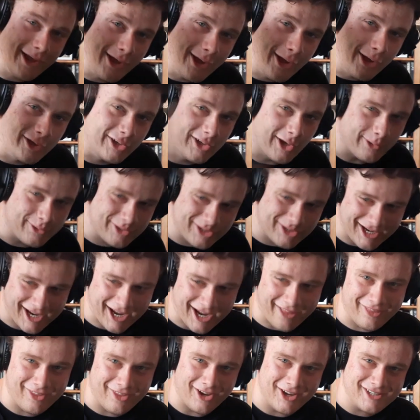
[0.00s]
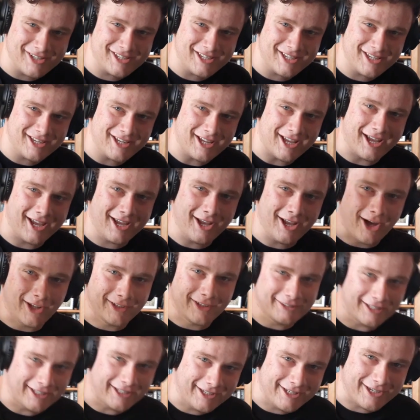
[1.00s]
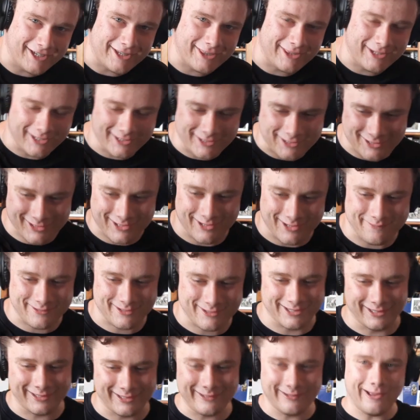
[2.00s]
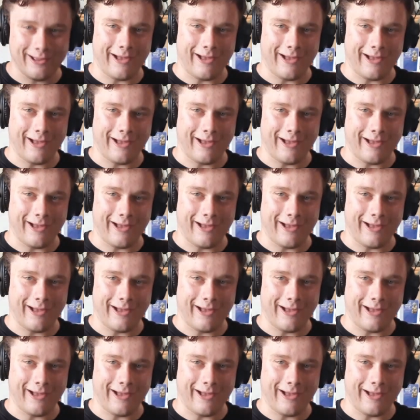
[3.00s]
Go check out the IDEA. I'll link it in the description.